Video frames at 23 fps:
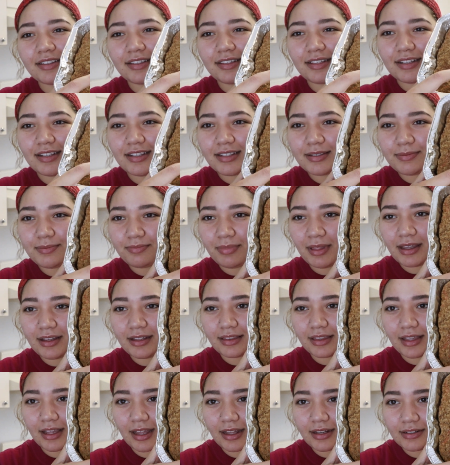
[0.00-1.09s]
these like
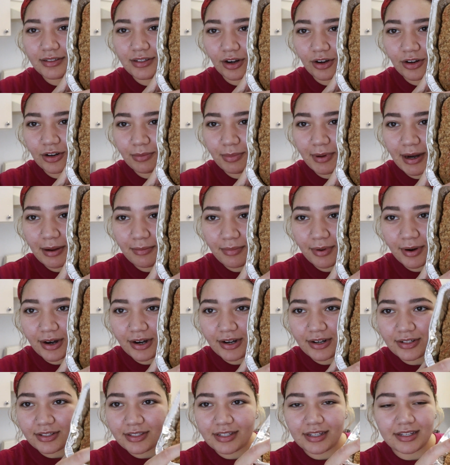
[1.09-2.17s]
dark brown
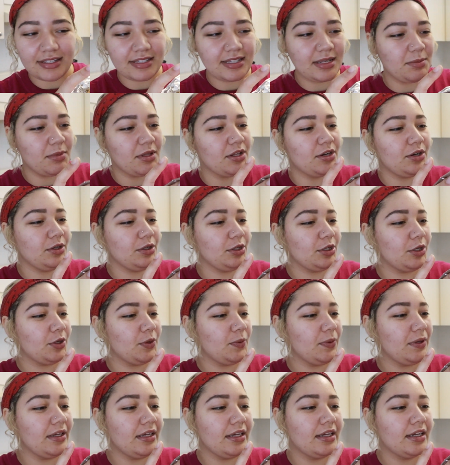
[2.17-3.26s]
parts. They seem a little
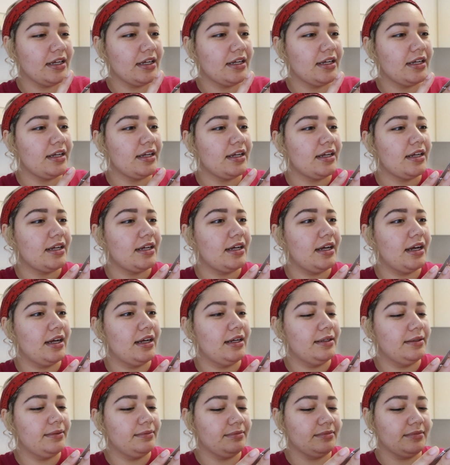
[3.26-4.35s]
gooey.
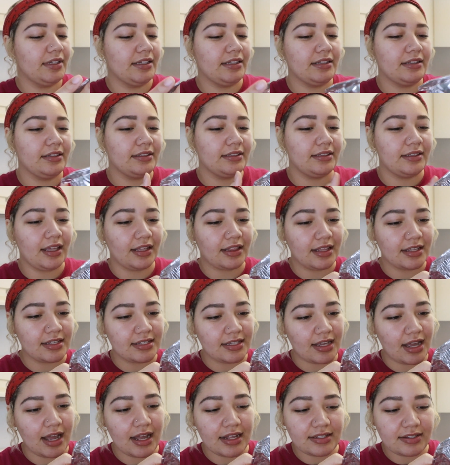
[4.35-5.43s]
And like the
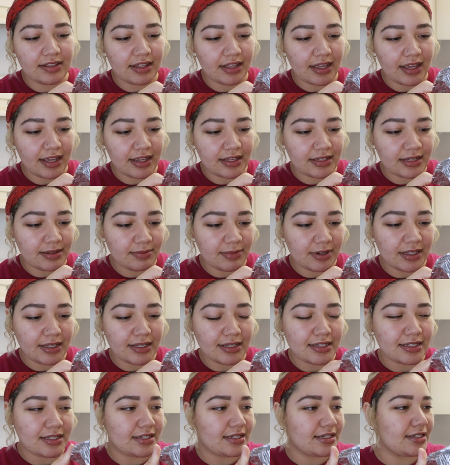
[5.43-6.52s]
sides of the cake seem really
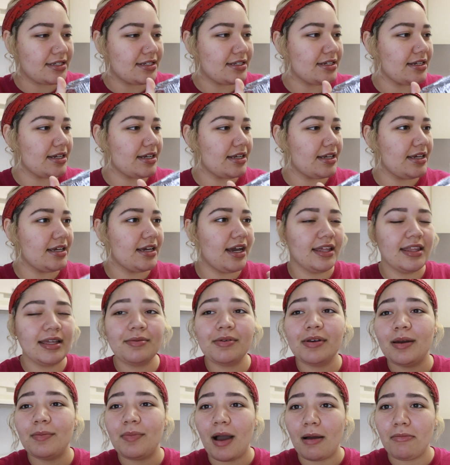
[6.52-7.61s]
sticky. I think I'm
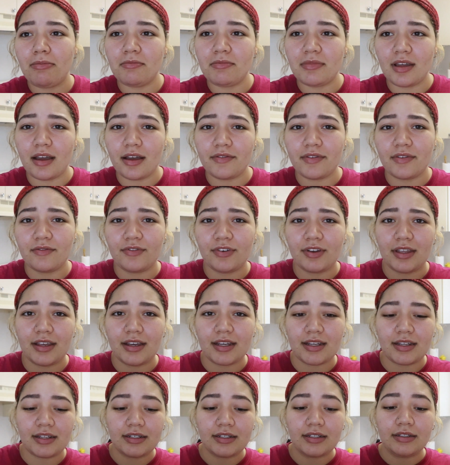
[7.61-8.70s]
gonna pop them in the oven for
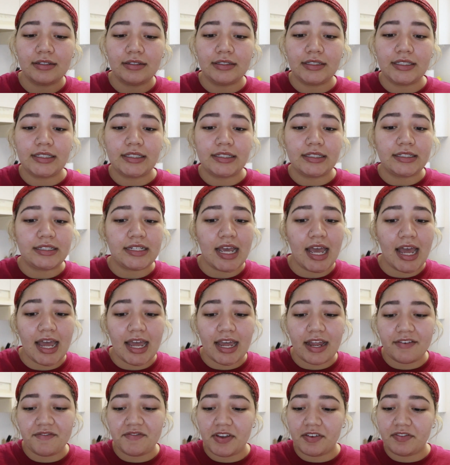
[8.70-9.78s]
like
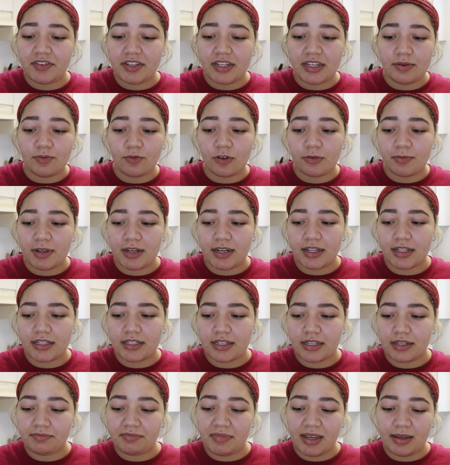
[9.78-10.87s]
10-15 more minutes
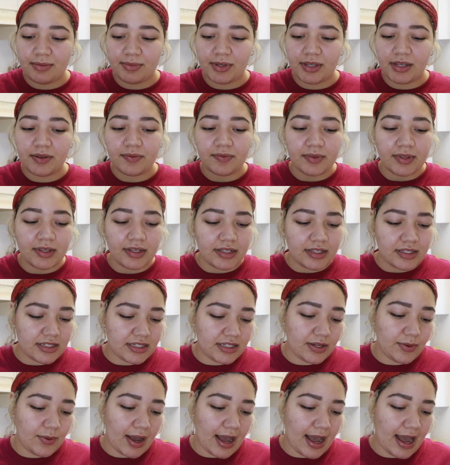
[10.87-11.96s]
maybe, see what